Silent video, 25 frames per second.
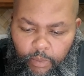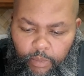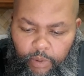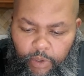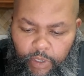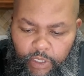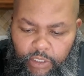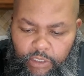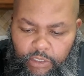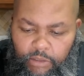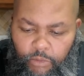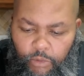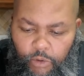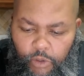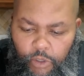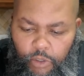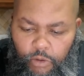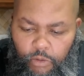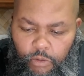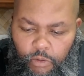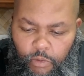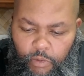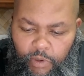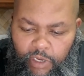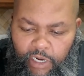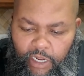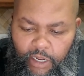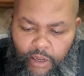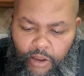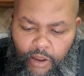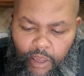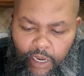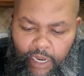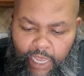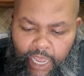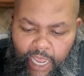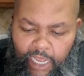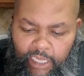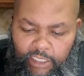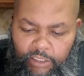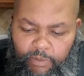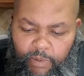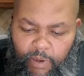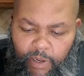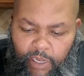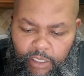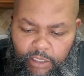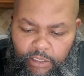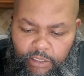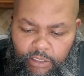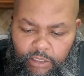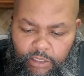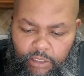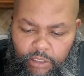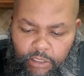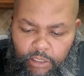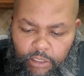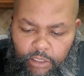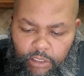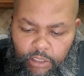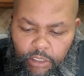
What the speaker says: Putting some oil on what I call the hot spots,